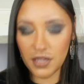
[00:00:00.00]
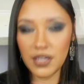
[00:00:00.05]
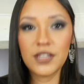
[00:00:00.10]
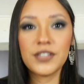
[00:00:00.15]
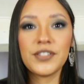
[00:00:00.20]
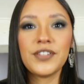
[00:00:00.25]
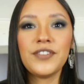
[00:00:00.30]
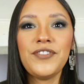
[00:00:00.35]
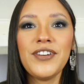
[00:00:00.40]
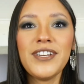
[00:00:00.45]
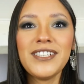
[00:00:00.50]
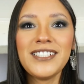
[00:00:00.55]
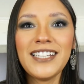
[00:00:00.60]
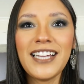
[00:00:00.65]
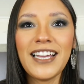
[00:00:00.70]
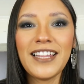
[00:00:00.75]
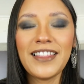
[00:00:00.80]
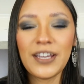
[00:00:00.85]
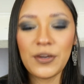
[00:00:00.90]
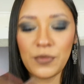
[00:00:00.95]
So firstly, I
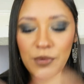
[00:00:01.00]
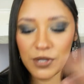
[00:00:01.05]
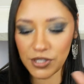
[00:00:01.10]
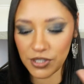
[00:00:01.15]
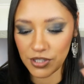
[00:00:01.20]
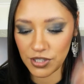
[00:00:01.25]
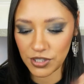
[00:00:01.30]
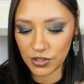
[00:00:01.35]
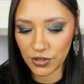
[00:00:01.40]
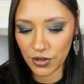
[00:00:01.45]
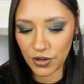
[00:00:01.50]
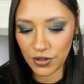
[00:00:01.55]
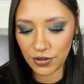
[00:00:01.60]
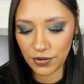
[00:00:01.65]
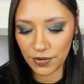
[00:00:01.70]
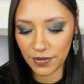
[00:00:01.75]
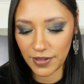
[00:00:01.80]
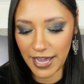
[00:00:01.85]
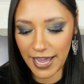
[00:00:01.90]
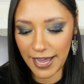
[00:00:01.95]
think we should just go through
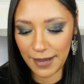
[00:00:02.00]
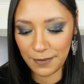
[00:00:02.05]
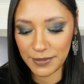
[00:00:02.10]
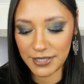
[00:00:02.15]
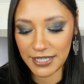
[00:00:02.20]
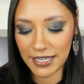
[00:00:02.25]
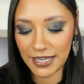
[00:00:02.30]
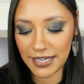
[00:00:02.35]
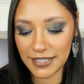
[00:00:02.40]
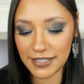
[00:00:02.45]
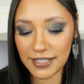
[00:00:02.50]
the empties.